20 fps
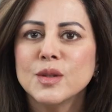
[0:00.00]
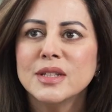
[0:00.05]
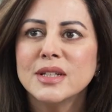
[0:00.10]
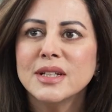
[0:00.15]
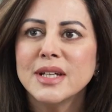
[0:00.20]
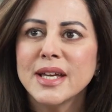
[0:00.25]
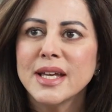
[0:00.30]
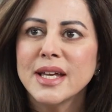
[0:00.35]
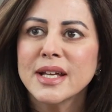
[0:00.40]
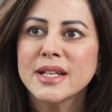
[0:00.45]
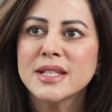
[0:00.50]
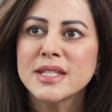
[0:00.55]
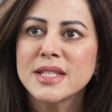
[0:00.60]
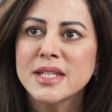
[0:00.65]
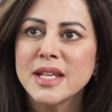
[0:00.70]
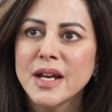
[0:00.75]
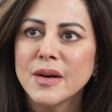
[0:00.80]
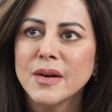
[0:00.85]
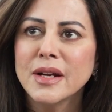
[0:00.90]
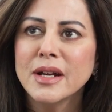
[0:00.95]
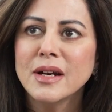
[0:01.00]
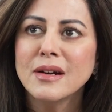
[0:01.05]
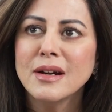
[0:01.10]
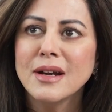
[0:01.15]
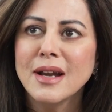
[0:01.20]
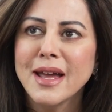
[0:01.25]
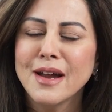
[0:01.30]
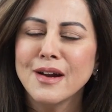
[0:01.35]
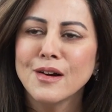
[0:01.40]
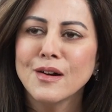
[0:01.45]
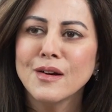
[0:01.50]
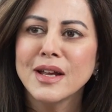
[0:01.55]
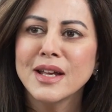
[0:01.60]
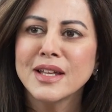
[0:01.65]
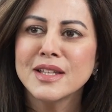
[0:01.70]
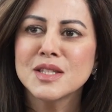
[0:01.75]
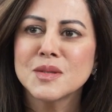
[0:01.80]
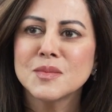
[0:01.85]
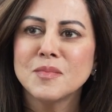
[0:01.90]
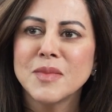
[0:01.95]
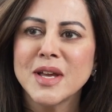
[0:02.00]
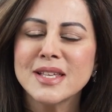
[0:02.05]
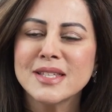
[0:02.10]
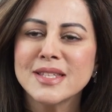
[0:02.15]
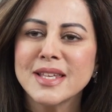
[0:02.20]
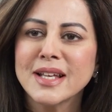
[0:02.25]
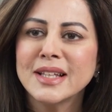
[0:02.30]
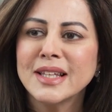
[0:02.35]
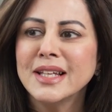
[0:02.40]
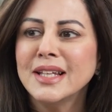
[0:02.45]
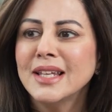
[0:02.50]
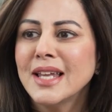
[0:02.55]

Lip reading: the exterior layer, it's basically,